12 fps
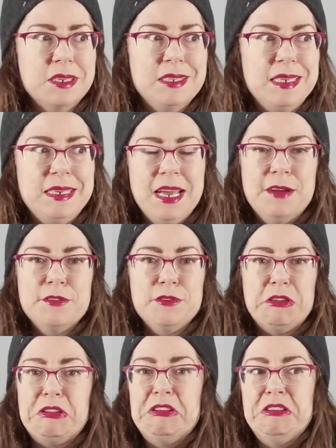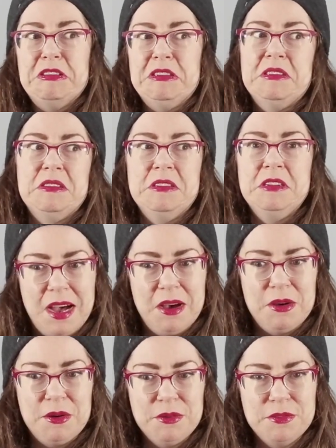because he never learned
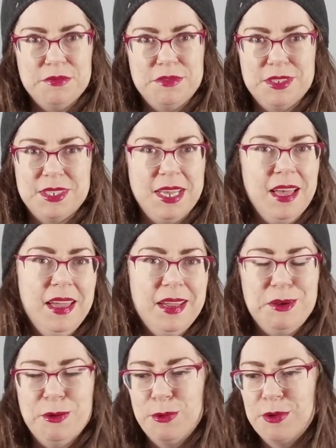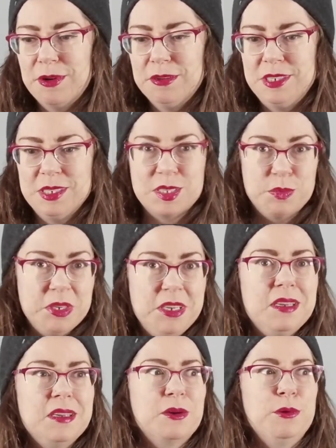how to sign or to
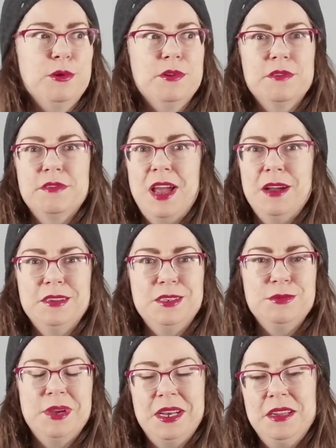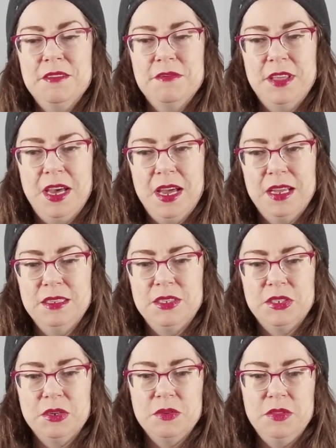speak or how to do any of that. And
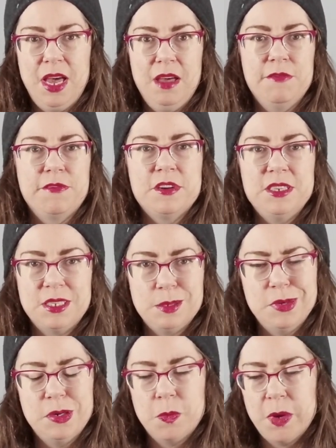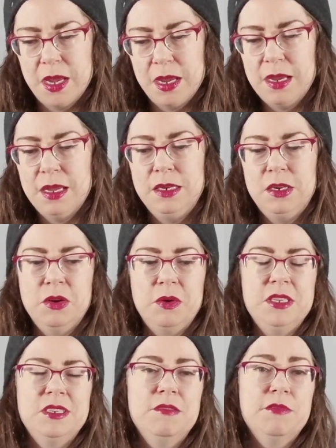so that frees him in a way. And, you know,
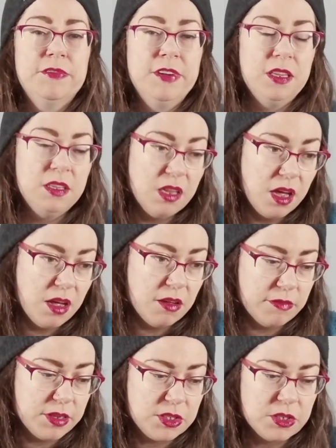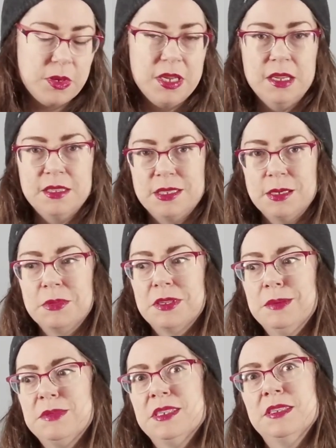he's never felt love. And so he gets some
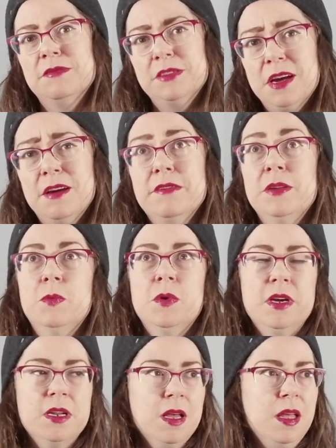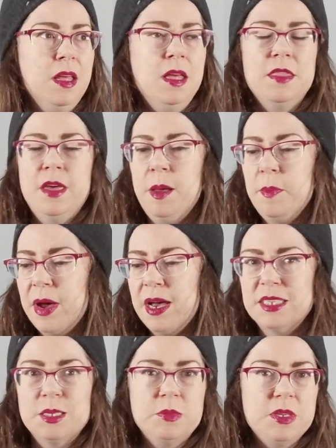glimpses of love and what that
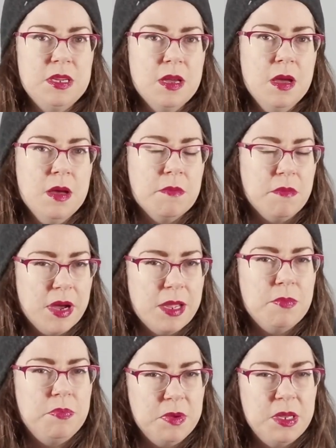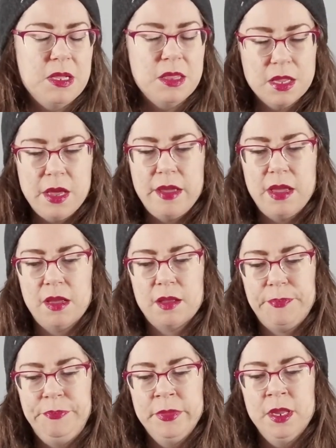possibly might be
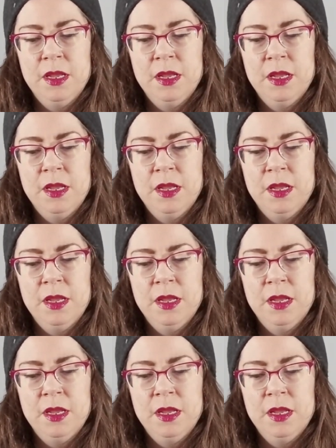like.